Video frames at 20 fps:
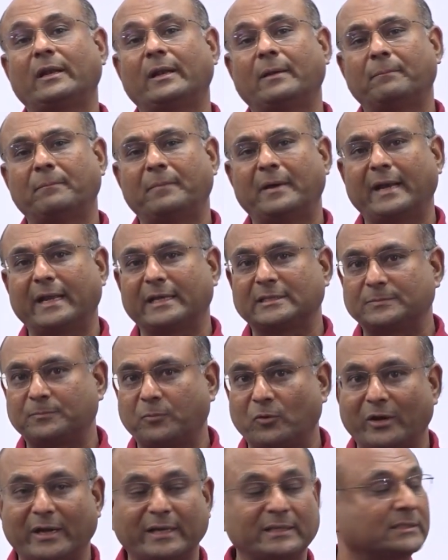number
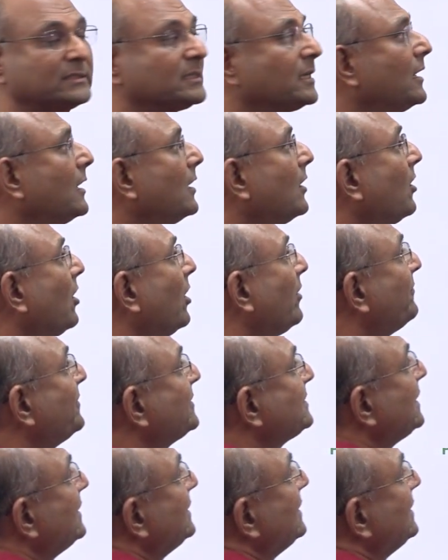exponents. Obviously,